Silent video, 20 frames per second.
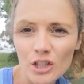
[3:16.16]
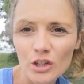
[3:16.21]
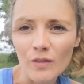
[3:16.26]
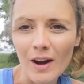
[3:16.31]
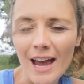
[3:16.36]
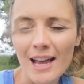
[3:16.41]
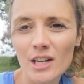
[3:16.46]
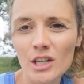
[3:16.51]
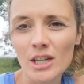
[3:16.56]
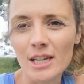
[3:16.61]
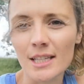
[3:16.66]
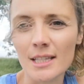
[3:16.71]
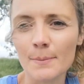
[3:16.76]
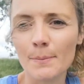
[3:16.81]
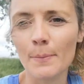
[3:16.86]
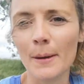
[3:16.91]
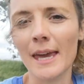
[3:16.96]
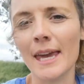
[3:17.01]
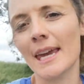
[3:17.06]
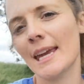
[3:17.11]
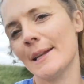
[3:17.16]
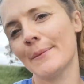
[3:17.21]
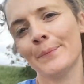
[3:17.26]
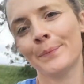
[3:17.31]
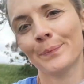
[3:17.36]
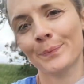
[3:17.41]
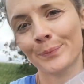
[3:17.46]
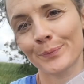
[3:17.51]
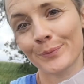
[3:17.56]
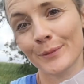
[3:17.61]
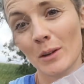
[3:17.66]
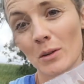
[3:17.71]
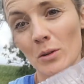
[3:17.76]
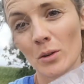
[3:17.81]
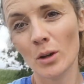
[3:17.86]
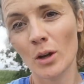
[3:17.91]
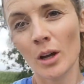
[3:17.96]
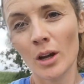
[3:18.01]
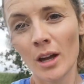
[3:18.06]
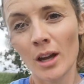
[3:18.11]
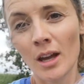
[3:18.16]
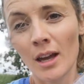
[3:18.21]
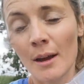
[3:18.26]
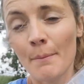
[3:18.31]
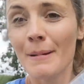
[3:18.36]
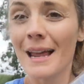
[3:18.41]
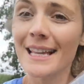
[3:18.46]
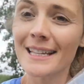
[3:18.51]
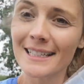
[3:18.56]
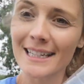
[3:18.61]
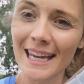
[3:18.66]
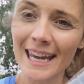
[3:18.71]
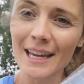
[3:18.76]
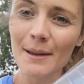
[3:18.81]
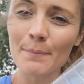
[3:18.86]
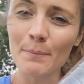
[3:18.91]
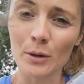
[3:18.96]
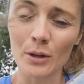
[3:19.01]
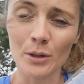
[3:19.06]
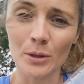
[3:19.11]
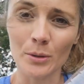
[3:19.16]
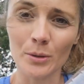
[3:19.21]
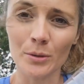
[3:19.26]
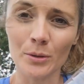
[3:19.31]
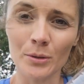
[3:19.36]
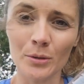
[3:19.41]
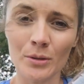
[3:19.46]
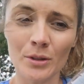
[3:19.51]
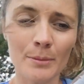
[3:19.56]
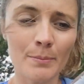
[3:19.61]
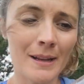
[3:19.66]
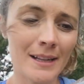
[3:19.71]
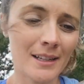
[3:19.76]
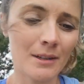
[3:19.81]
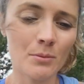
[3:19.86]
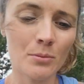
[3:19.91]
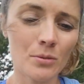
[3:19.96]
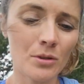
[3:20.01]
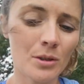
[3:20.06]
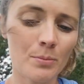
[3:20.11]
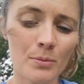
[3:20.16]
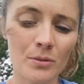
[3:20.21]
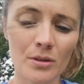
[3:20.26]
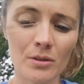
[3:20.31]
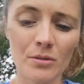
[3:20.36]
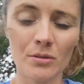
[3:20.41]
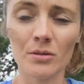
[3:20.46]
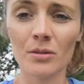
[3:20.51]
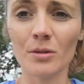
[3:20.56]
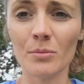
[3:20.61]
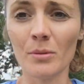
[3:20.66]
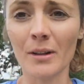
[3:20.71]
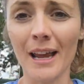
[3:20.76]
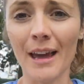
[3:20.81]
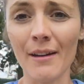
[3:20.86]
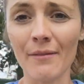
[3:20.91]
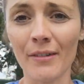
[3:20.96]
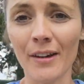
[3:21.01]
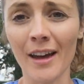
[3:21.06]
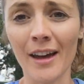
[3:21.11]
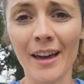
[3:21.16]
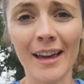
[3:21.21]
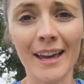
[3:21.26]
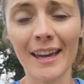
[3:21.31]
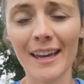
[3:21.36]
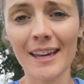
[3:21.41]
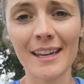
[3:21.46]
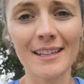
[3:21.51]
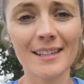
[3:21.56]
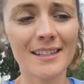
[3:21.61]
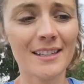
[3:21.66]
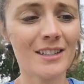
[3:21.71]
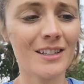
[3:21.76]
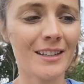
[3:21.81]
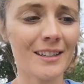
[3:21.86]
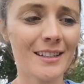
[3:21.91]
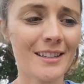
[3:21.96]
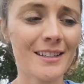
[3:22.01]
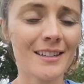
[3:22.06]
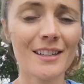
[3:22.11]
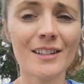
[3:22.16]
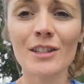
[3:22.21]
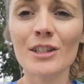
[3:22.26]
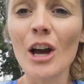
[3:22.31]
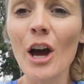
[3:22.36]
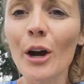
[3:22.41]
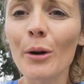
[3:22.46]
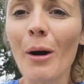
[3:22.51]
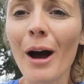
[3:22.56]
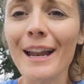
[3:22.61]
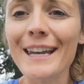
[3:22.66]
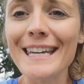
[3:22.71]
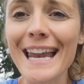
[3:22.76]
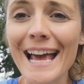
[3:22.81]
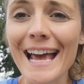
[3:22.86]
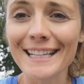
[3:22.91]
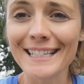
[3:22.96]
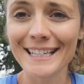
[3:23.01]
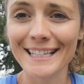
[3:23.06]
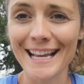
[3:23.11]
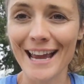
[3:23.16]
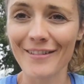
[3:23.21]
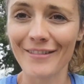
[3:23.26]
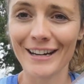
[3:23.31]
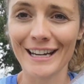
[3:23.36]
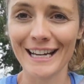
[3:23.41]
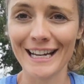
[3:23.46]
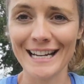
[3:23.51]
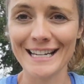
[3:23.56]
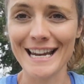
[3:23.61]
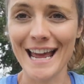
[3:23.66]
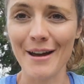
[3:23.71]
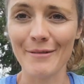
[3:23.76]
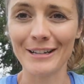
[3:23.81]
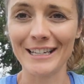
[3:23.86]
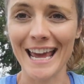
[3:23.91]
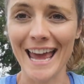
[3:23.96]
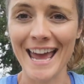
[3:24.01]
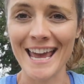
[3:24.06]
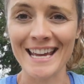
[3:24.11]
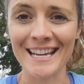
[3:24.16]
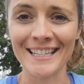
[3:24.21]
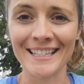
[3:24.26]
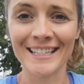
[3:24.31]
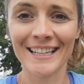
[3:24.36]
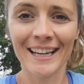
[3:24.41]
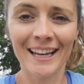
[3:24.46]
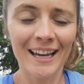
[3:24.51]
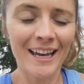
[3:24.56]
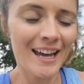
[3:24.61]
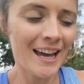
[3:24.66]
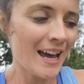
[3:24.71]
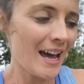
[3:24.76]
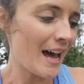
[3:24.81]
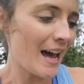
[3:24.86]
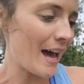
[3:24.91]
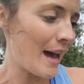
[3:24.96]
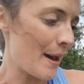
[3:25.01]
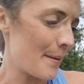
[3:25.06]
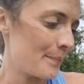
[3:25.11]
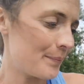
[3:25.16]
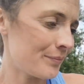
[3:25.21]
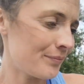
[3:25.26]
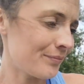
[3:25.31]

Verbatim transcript: stretch has been plastic bottles, plastic water bottles, whatever. It's just so unnecessary nowadays. Um,